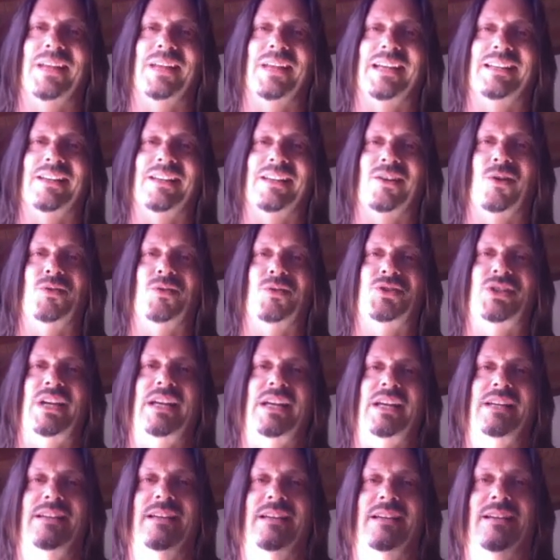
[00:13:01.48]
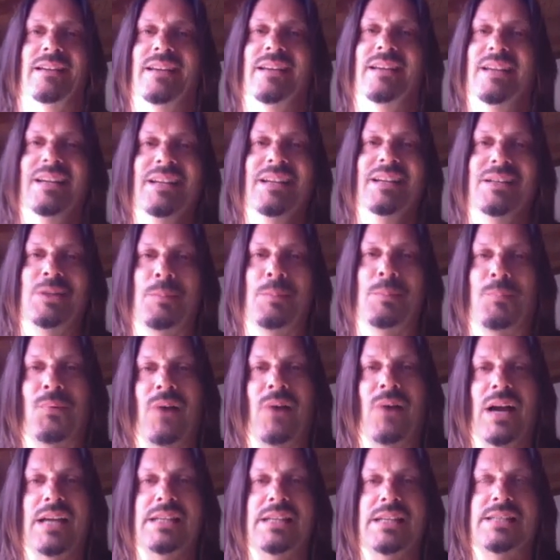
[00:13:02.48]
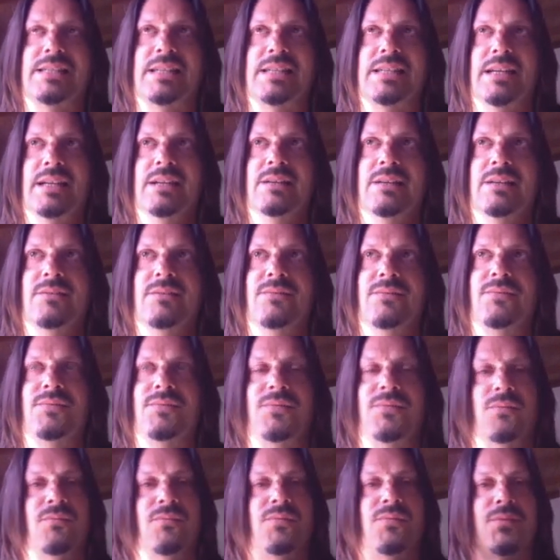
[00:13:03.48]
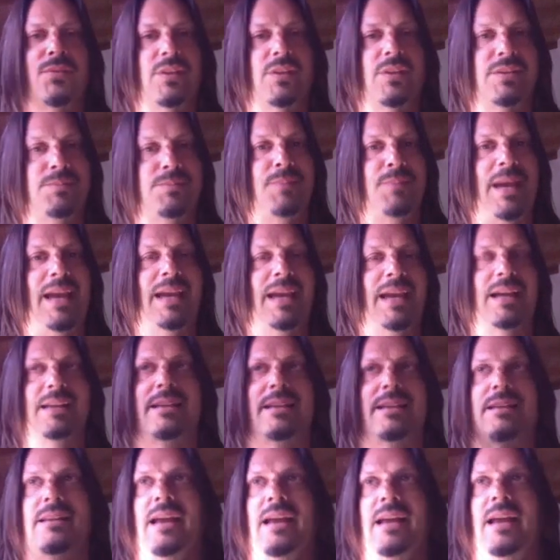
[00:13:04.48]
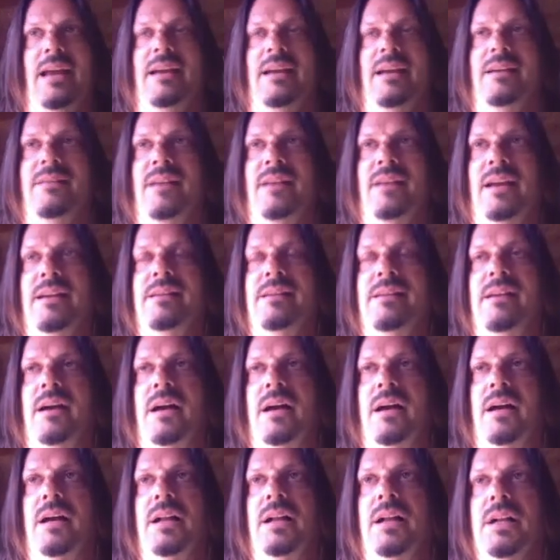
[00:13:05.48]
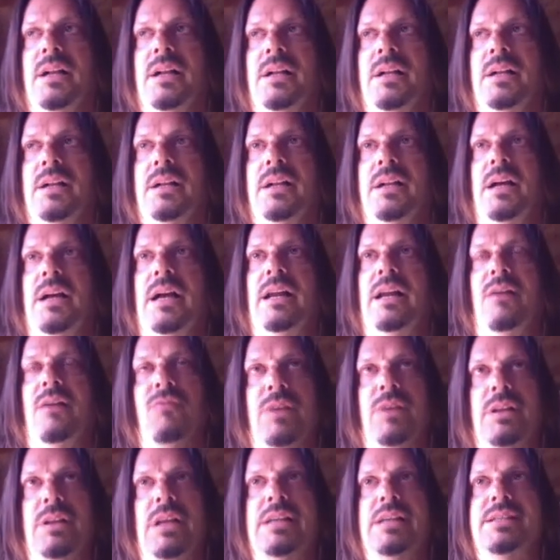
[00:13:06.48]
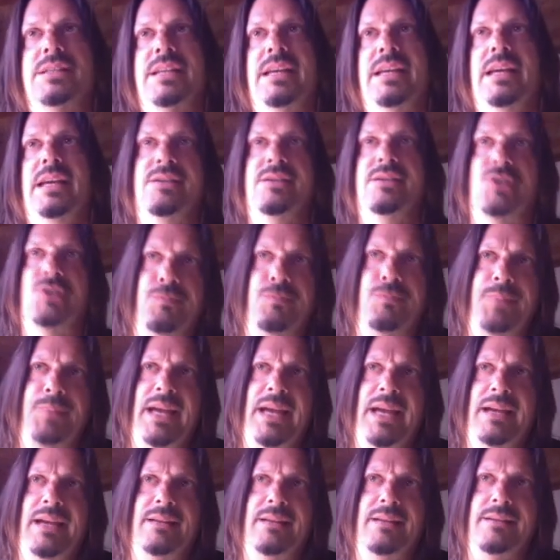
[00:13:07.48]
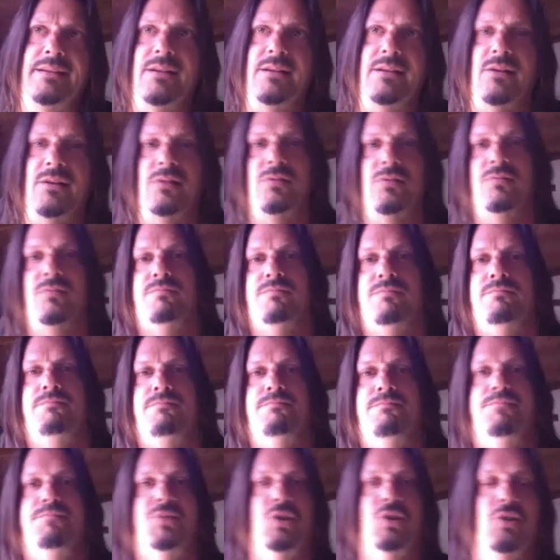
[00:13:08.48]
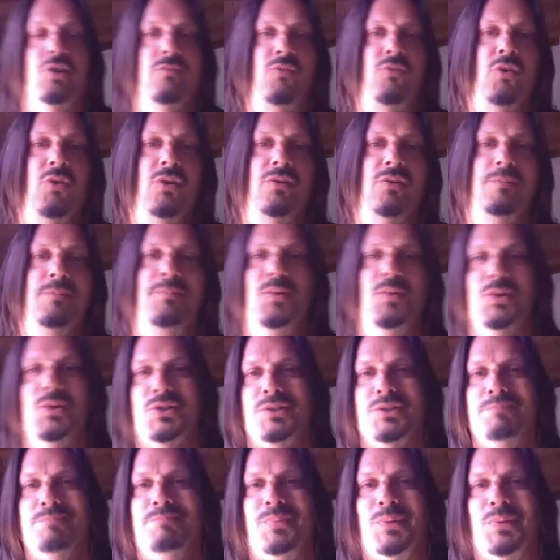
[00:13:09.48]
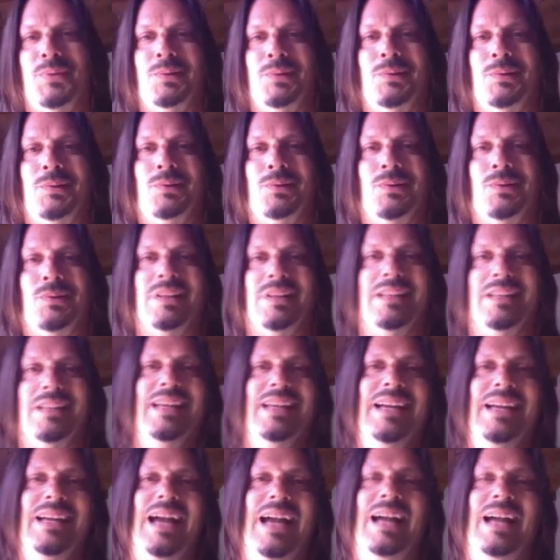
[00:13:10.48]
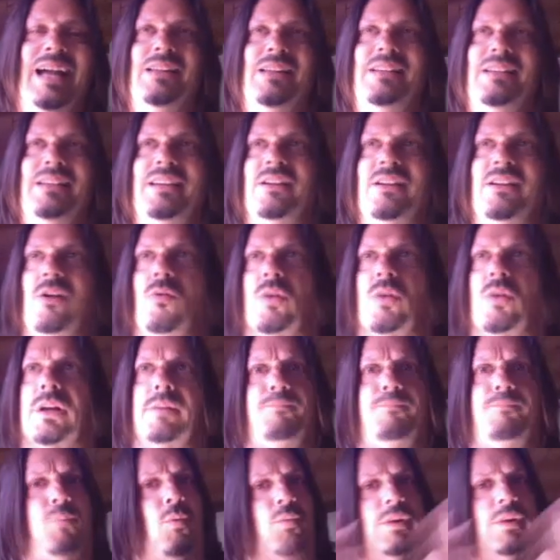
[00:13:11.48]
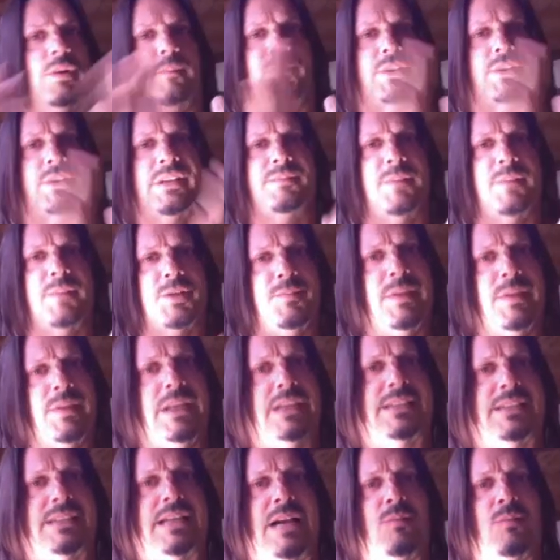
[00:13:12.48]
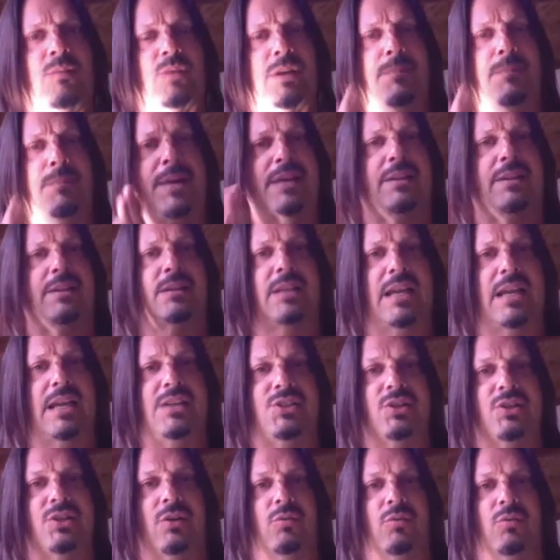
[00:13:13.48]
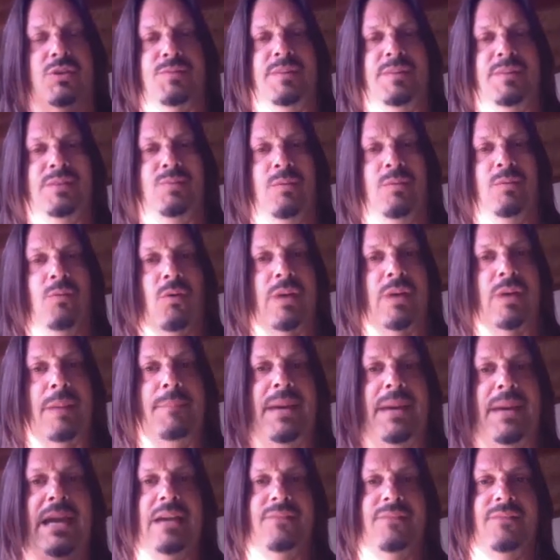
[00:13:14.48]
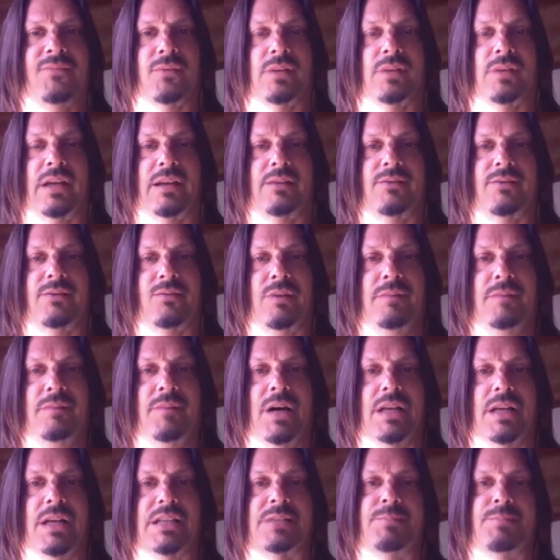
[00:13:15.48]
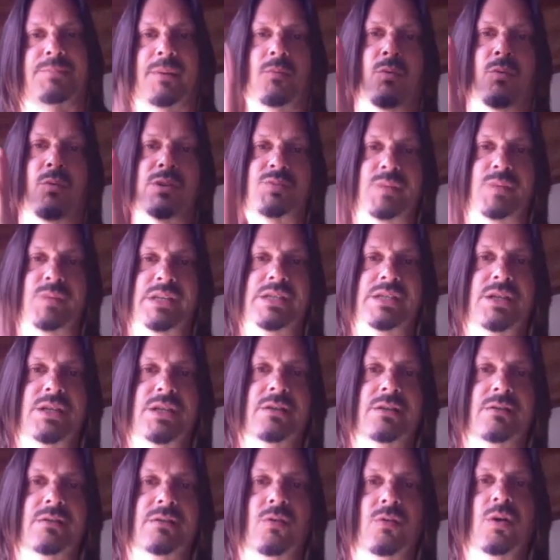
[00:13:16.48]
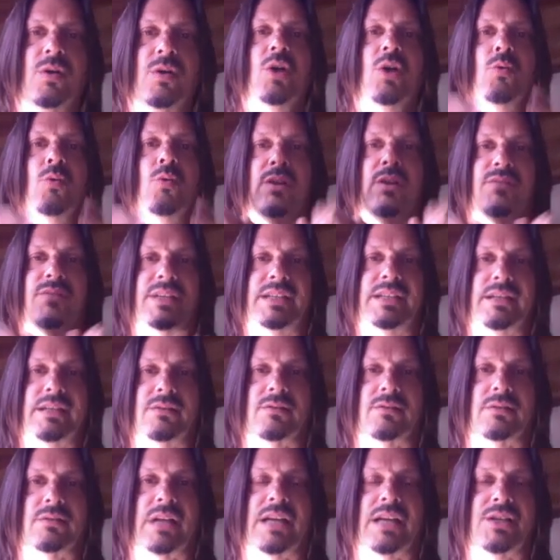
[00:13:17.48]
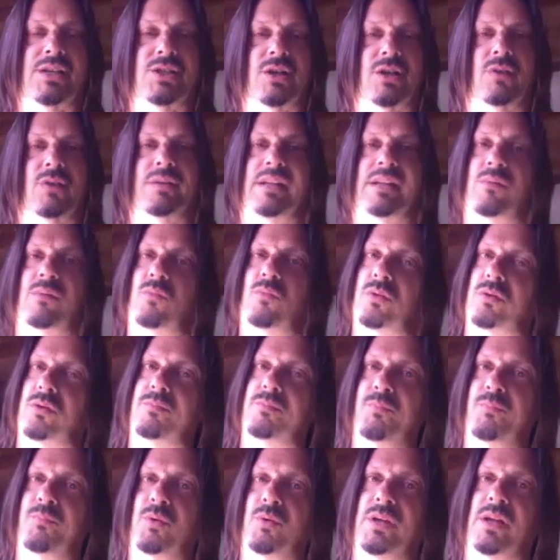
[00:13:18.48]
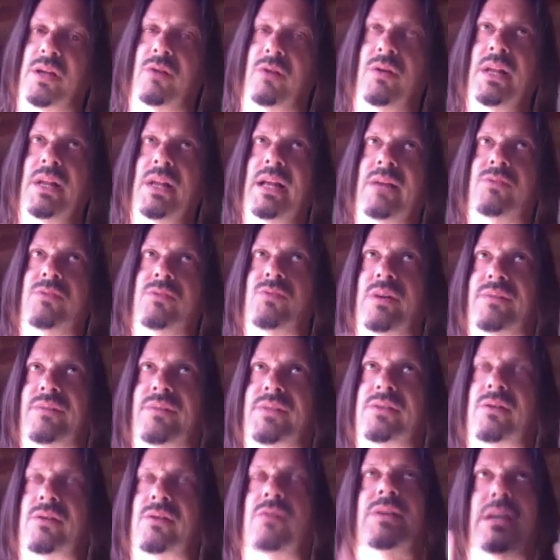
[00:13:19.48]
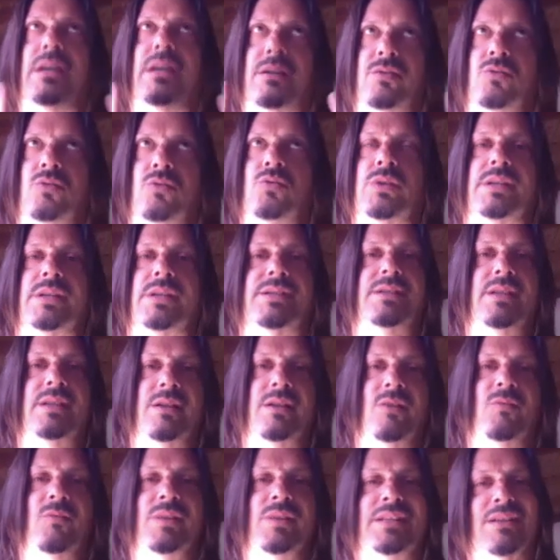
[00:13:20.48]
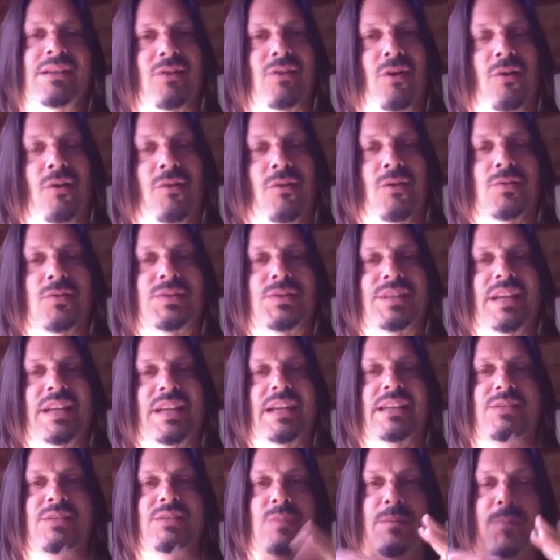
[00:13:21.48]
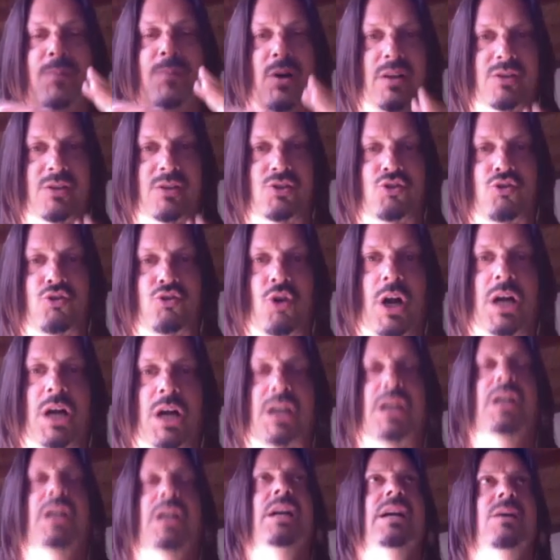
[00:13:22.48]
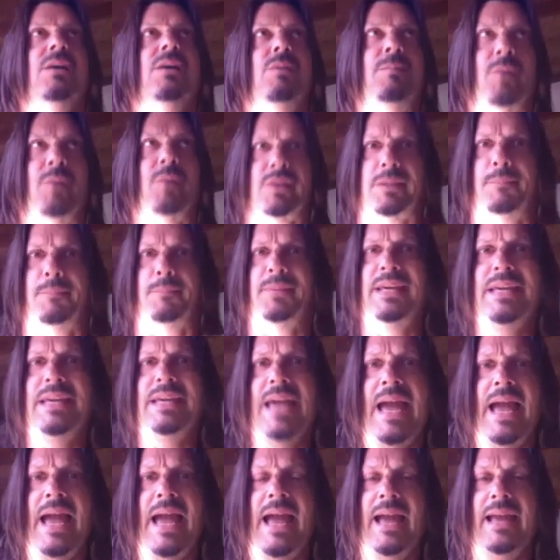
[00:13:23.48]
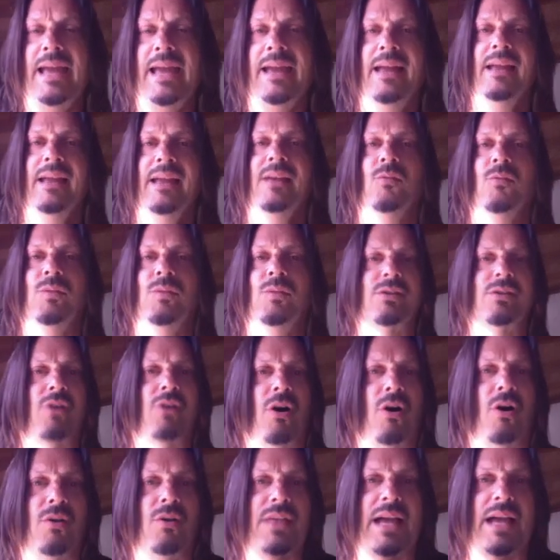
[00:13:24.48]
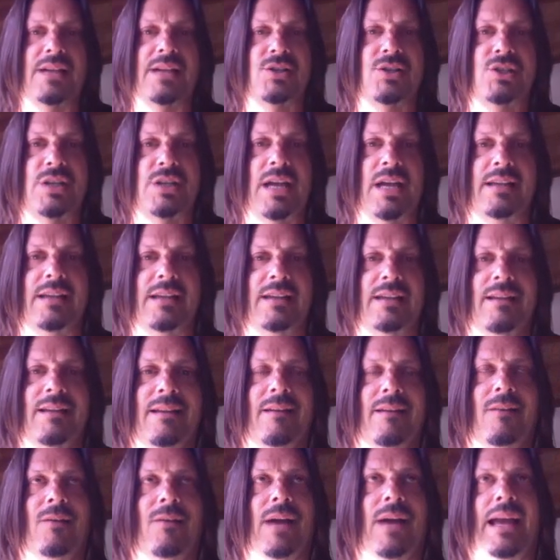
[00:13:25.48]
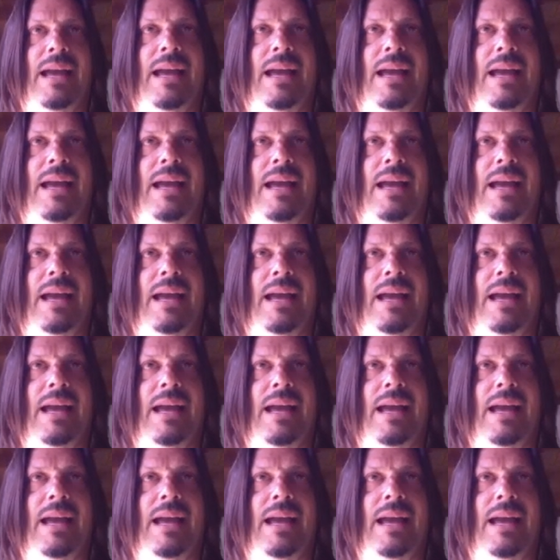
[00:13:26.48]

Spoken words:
And like negotiating the price for band, and I realized the interband, you know, turmoil and push and pull, and you know, we're gonna put this much money aside, we're gonna buy the light show, which means we won't get paid for like 3 months, but once we do, we'll have a killer light show, and then we'll you know, we have to, okay, cool, let's, you know, we did all those things, we bought a truck, we bought the PA, we did all that shit, you know.